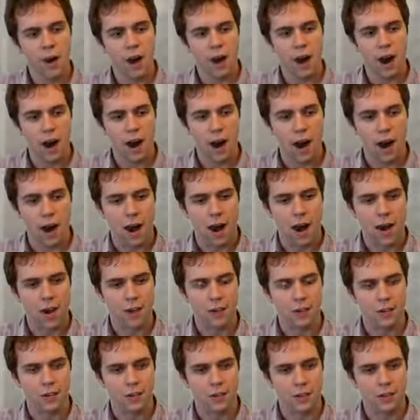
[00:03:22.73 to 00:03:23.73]

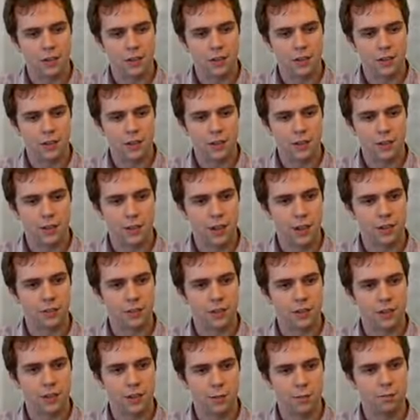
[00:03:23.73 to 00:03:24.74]
and you have
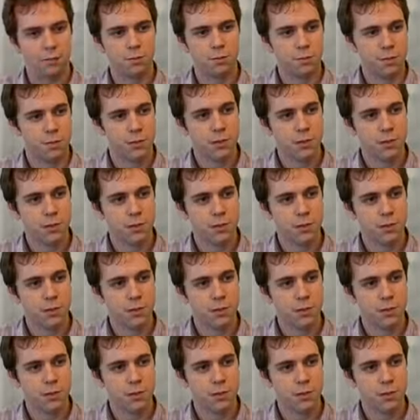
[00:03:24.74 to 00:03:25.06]
to,